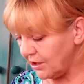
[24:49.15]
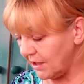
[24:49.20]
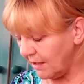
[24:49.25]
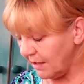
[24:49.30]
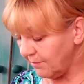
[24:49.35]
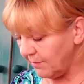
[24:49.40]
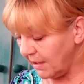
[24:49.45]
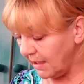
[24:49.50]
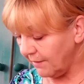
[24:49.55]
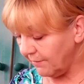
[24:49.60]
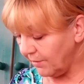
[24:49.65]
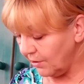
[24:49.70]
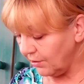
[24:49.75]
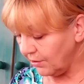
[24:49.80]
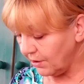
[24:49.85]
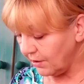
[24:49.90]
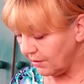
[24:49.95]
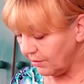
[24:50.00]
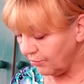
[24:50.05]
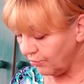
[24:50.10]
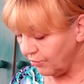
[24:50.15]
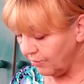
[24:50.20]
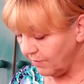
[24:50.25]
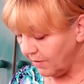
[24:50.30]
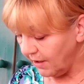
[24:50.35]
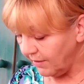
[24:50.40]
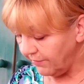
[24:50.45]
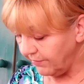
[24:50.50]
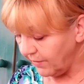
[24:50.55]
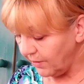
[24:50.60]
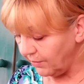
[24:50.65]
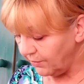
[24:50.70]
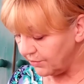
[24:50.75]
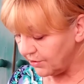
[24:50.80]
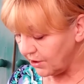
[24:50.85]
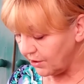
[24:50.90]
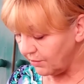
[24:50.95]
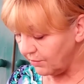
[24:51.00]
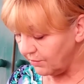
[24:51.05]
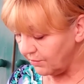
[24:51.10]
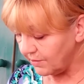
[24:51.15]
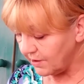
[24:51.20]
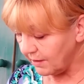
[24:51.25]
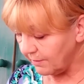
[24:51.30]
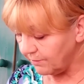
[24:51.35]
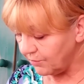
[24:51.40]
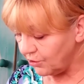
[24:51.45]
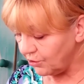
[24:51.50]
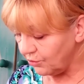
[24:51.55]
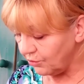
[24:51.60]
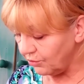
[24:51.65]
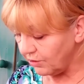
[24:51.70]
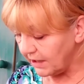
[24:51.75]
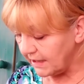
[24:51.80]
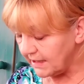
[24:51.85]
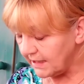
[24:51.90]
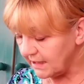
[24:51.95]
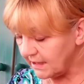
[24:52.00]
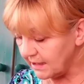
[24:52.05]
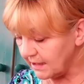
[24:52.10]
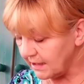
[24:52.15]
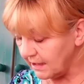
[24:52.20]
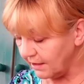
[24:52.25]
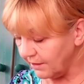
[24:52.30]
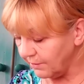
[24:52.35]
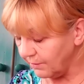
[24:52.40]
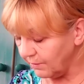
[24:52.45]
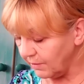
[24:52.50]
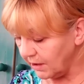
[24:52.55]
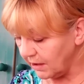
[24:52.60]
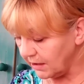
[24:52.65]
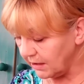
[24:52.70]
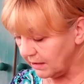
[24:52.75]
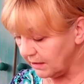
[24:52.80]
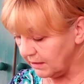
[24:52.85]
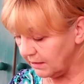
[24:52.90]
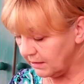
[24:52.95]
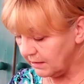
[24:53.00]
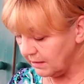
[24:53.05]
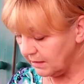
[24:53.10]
Let me have a look and through my photos. I'm sure I did another one.